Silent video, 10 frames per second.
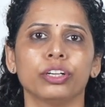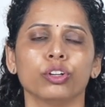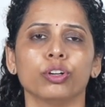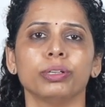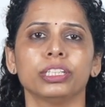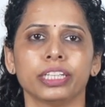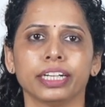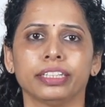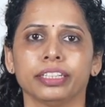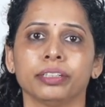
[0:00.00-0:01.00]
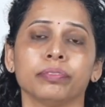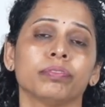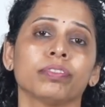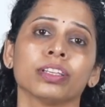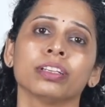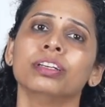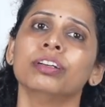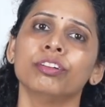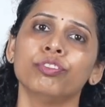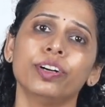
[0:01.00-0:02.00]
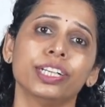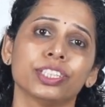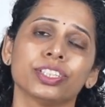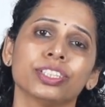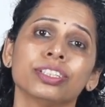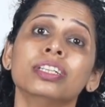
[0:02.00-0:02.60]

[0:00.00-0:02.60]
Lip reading: economic sector. First,